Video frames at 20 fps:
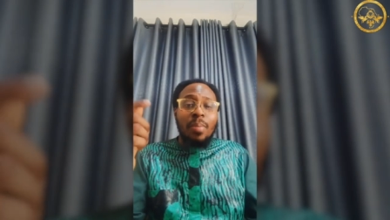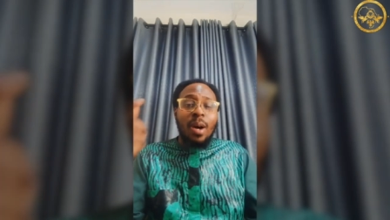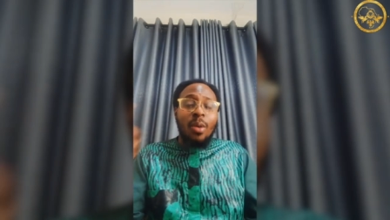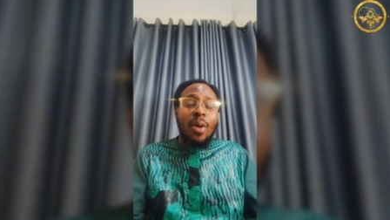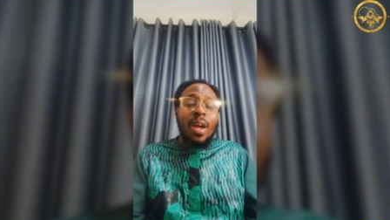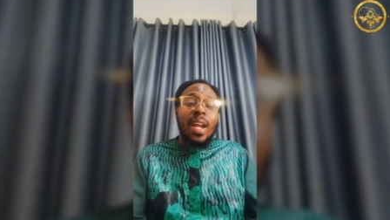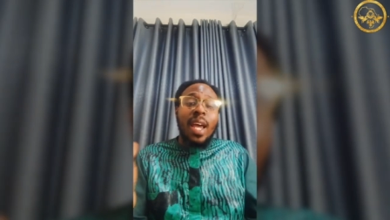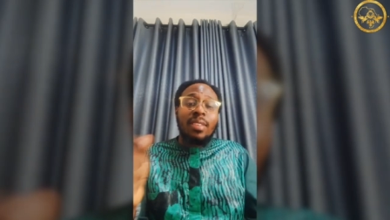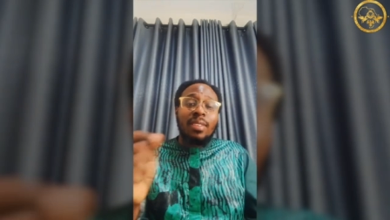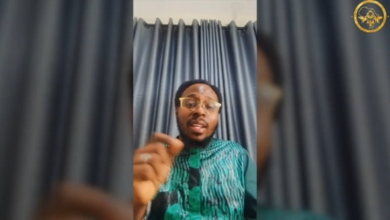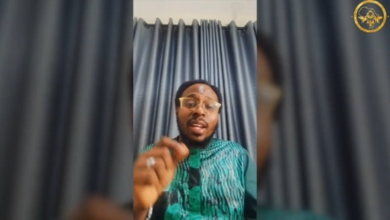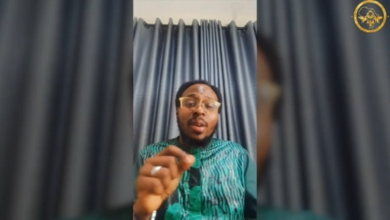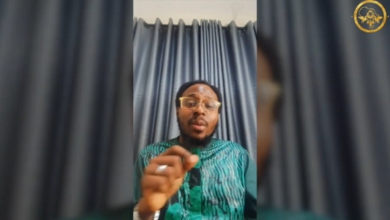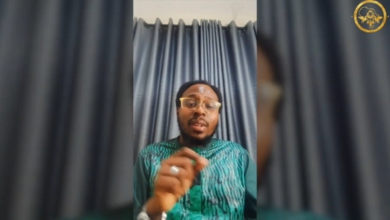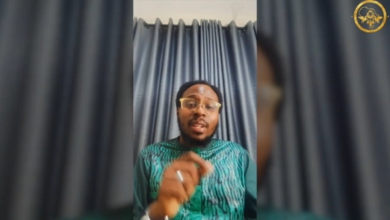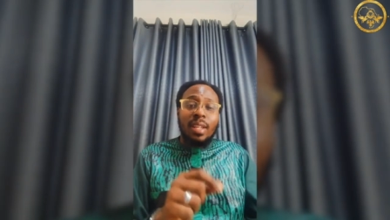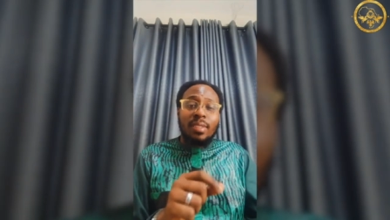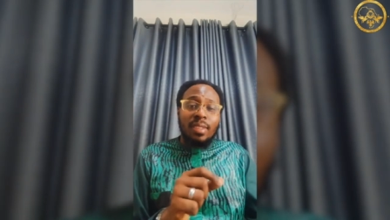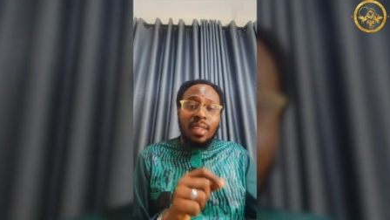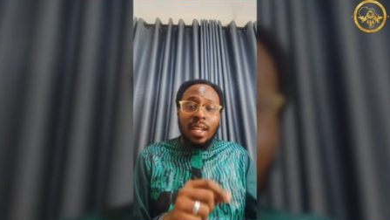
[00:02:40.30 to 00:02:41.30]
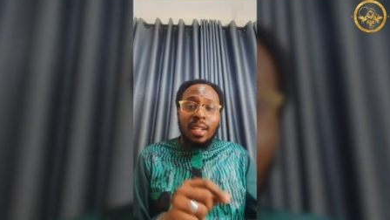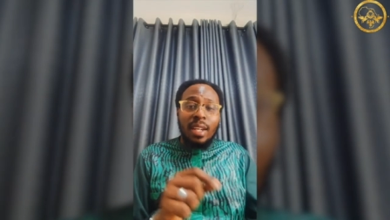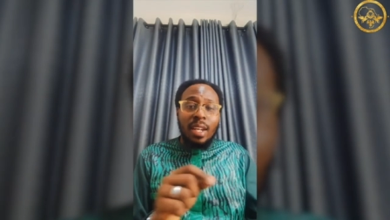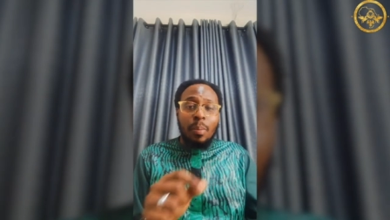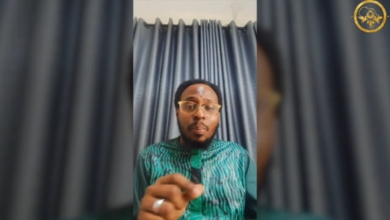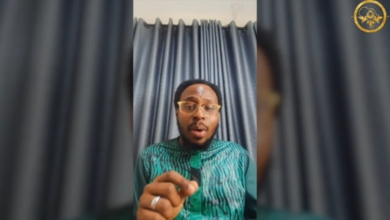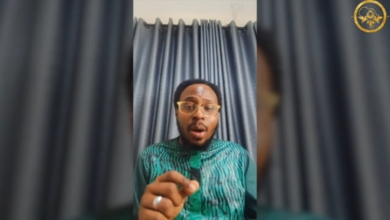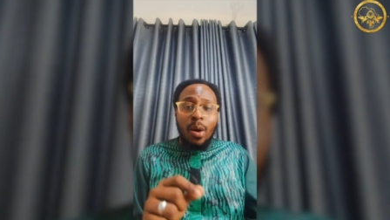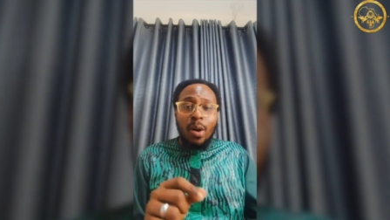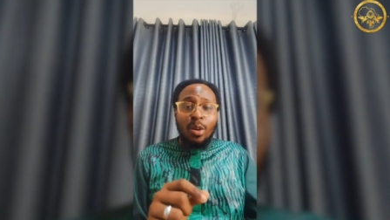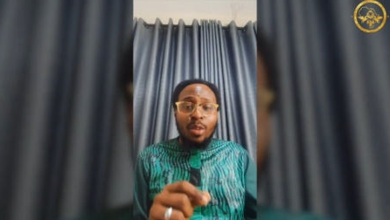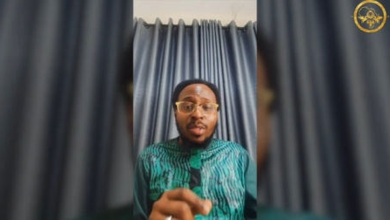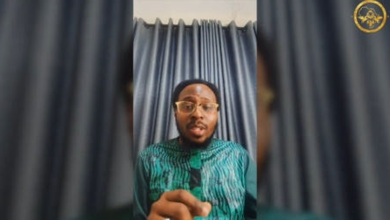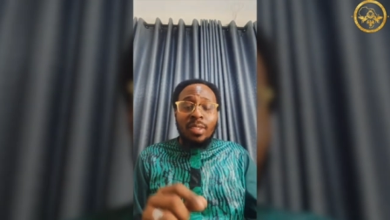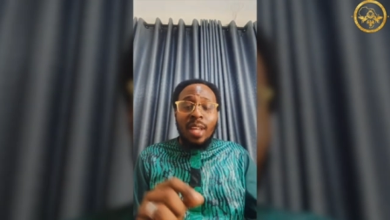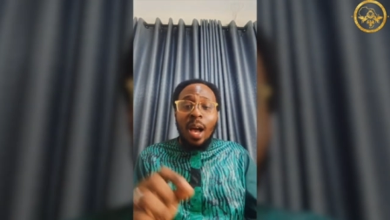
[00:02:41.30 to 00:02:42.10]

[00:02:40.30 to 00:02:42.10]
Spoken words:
when I started understanding the power of this,